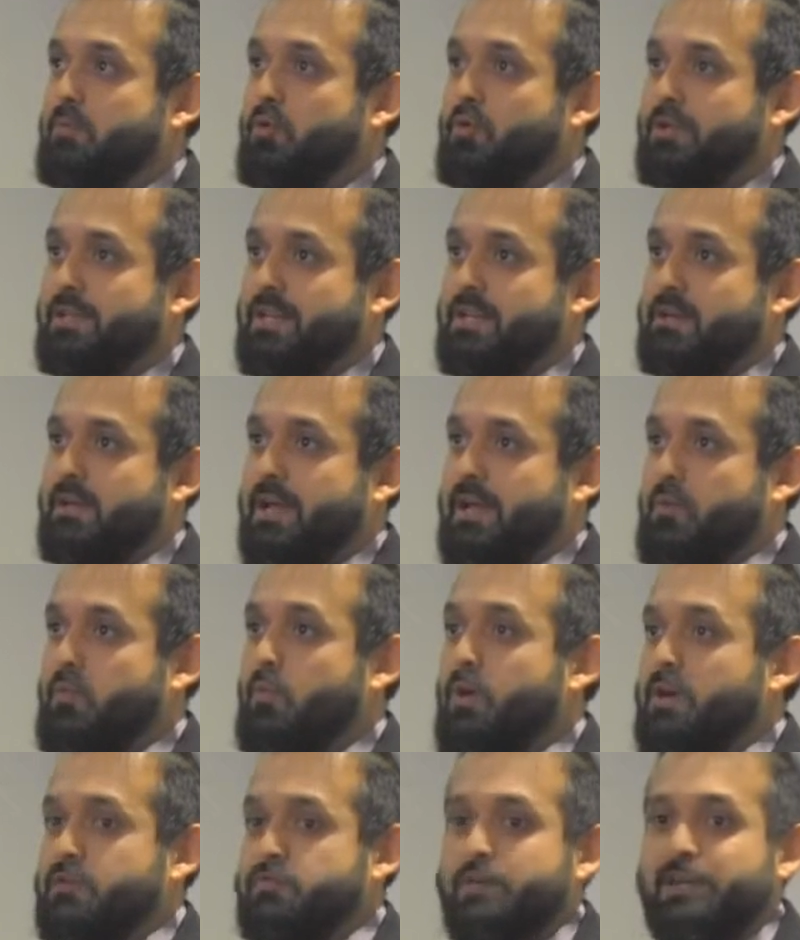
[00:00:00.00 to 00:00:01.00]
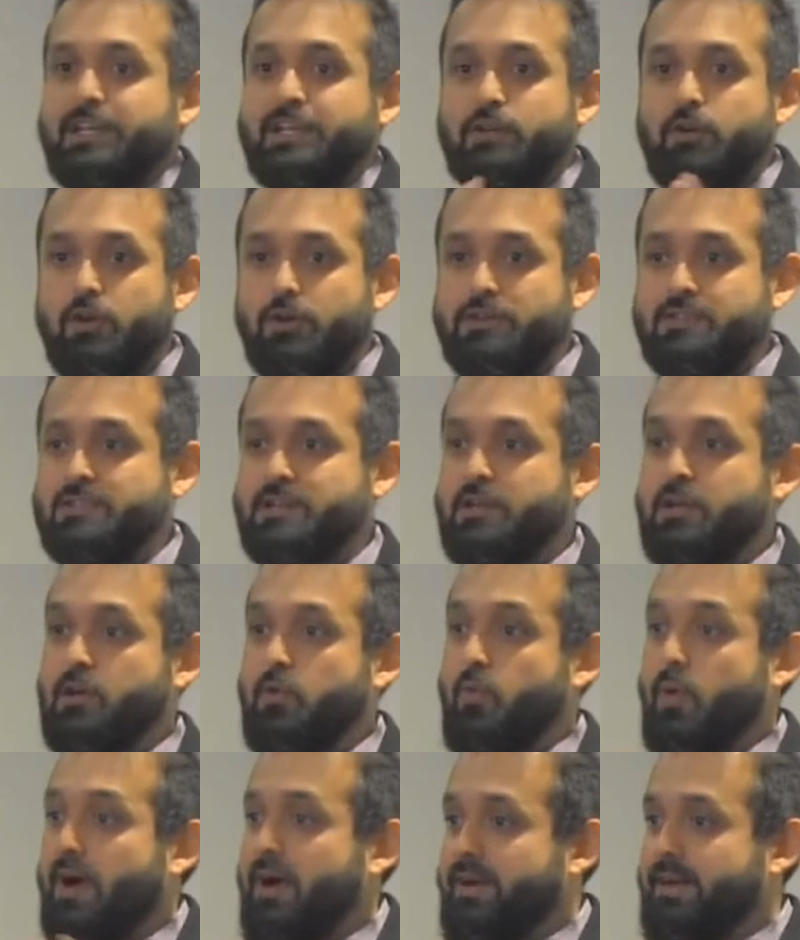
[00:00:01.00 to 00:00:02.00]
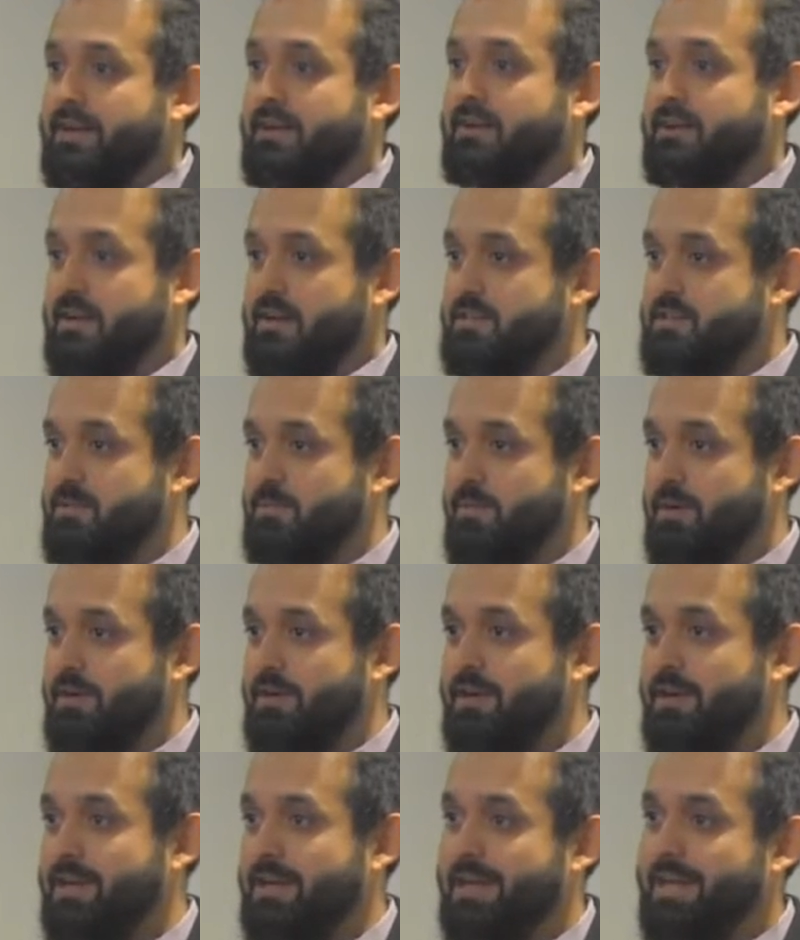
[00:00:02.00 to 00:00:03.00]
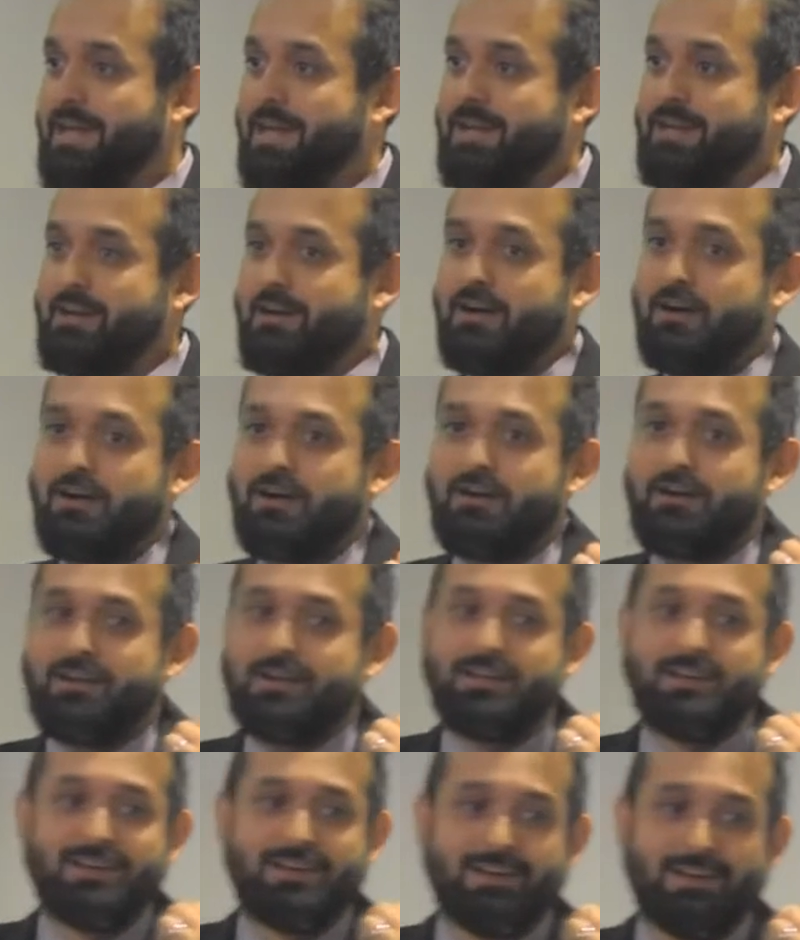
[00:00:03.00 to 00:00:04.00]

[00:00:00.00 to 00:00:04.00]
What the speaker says: more than like $120 on acquiring a customer, and our